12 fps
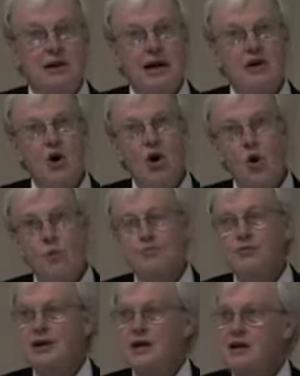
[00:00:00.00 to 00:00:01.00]
and
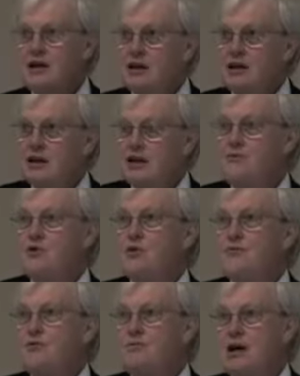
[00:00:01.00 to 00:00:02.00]
hopefully give you
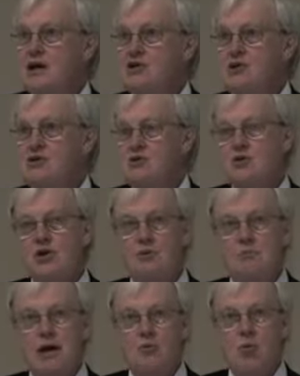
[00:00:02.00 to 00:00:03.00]
information so you
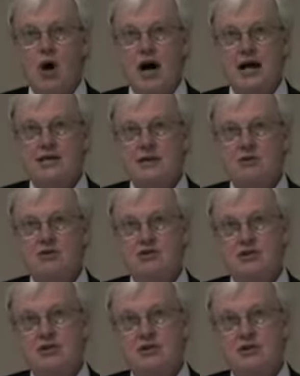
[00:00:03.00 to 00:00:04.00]
can make wise
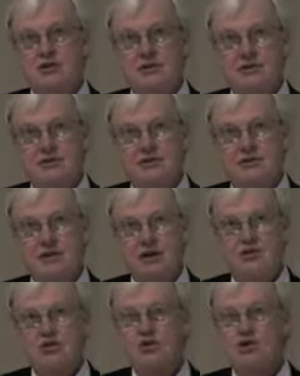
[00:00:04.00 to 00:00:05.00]
energy decisions
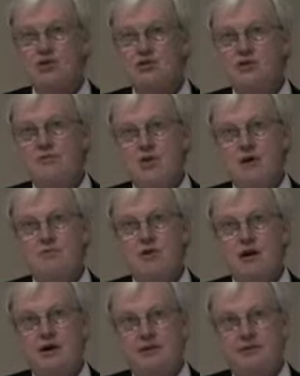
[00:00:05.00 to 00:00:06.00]
in your use of our
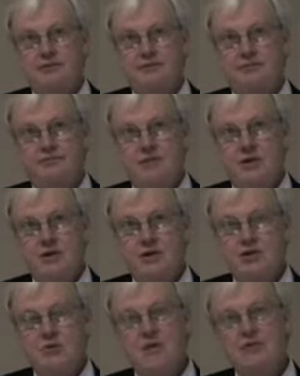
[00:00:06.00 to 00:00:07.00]
product.
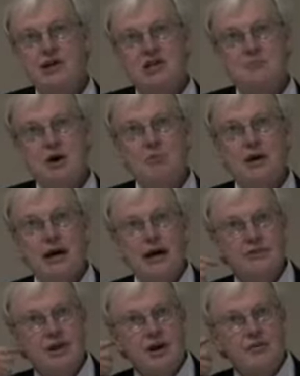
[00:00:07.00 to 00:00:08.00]
So we have an experiment
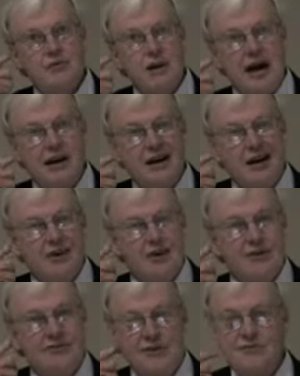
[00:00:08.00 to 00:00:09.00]
out there of about
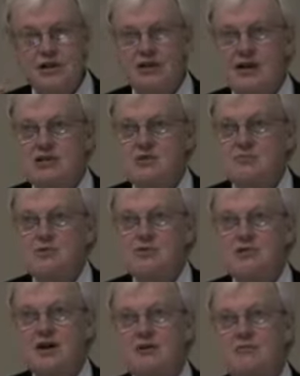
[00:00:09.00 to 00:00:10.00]
150
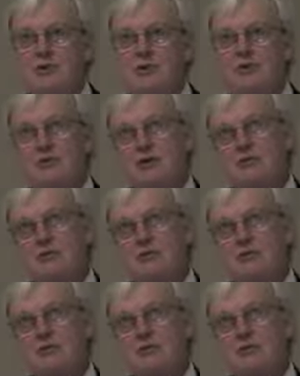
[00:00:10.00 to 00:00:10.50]
customers that we